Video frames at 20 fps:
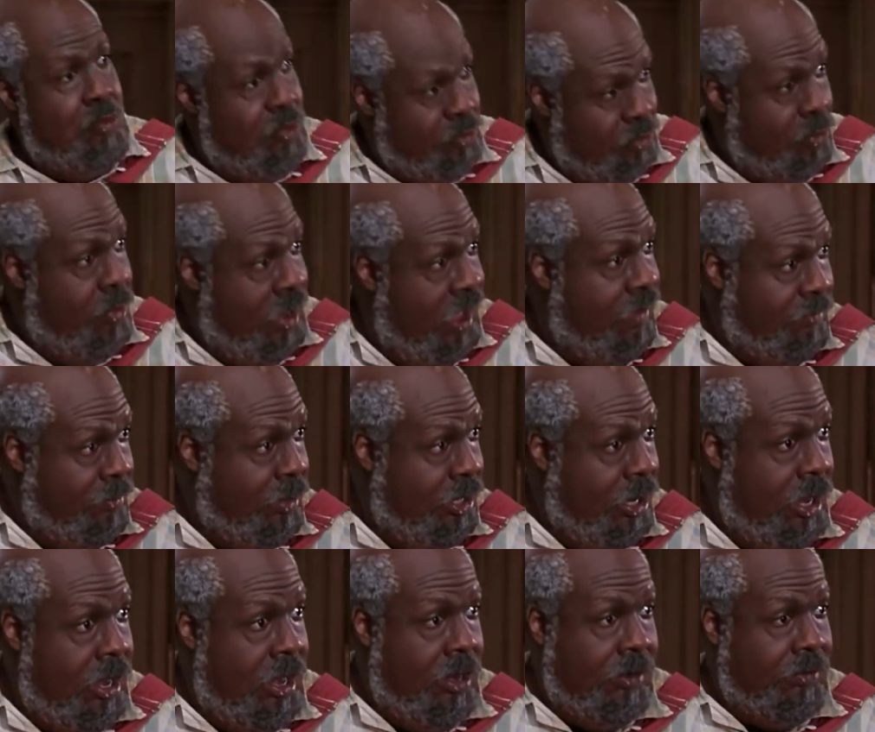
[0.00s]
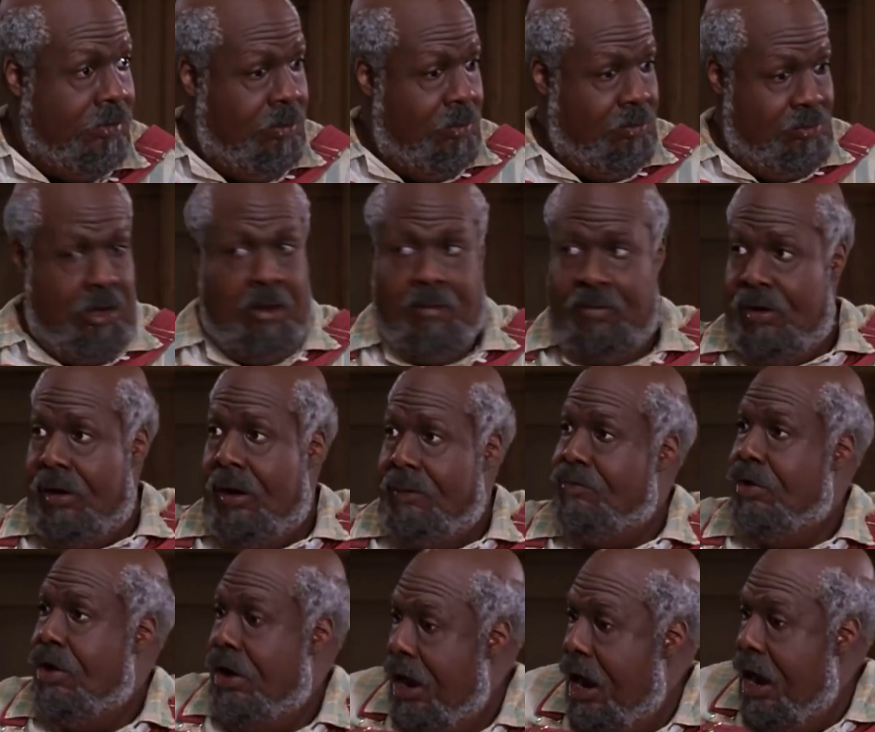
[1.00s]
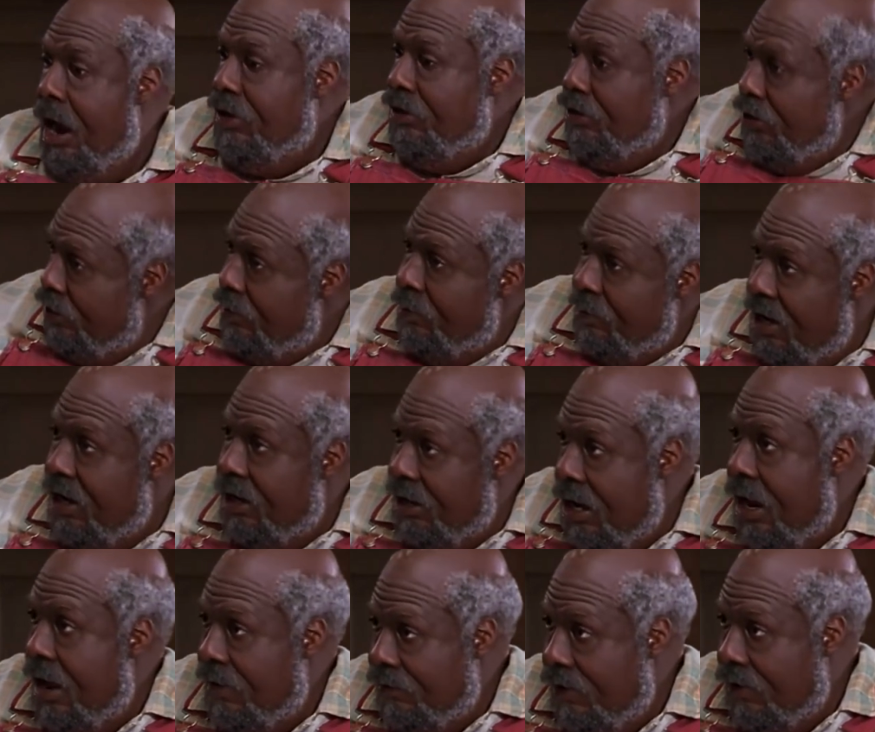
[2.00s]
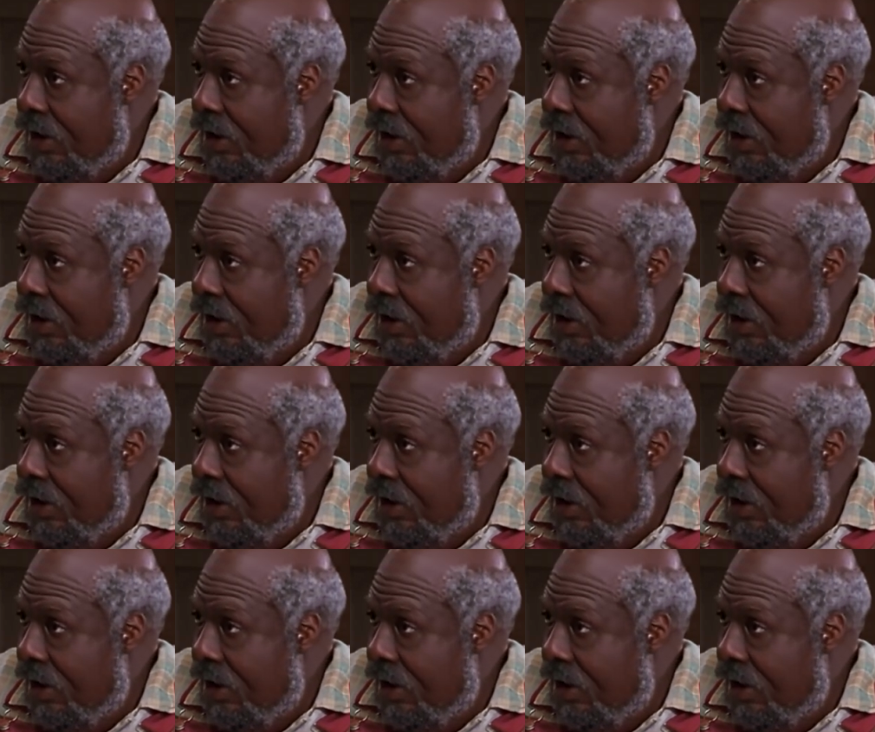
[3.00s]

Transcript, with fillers: You do have a big ass. Don't tell me nothing. This is big in our